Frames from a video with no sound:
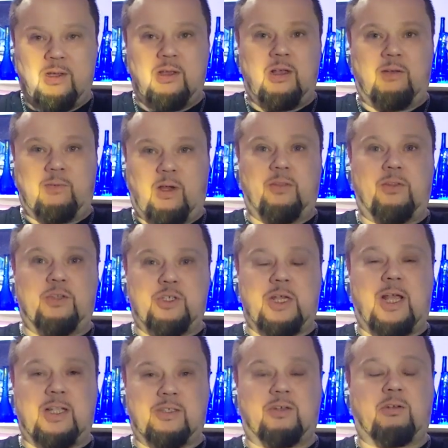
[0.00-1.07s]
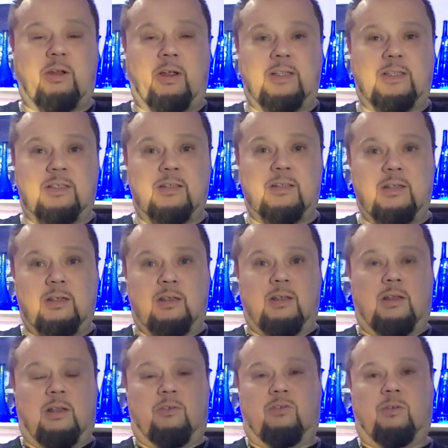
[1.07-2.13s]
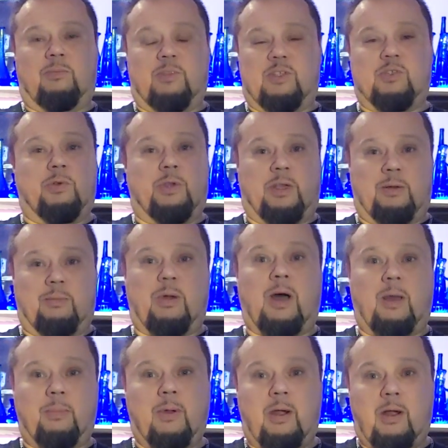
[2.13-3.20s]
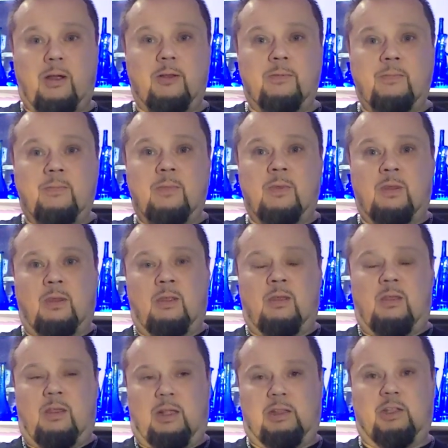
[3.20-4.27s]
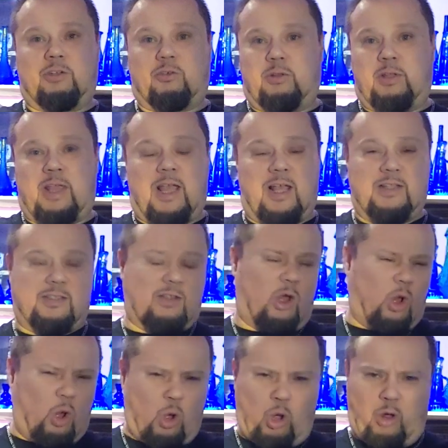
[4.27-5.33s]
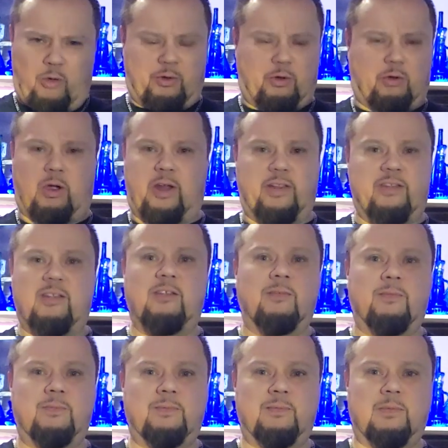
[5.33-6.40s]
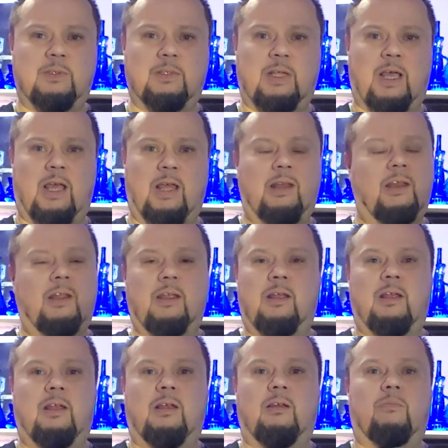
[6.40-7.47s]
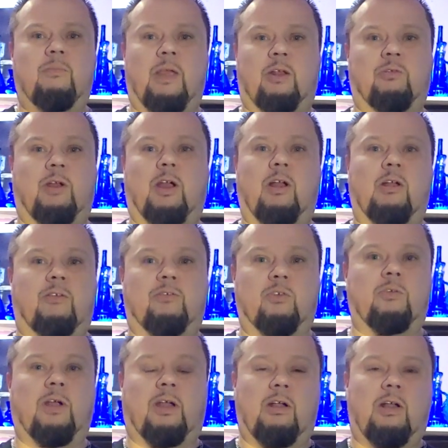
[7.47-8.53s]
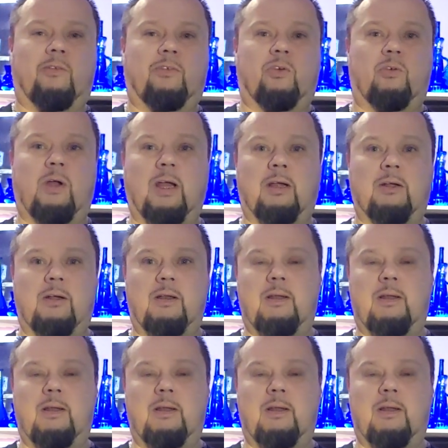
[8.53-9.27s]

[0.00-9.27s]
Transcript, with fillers: of all the jazz greats from the swing and bop era. It literally has all the greats that make record after record after record.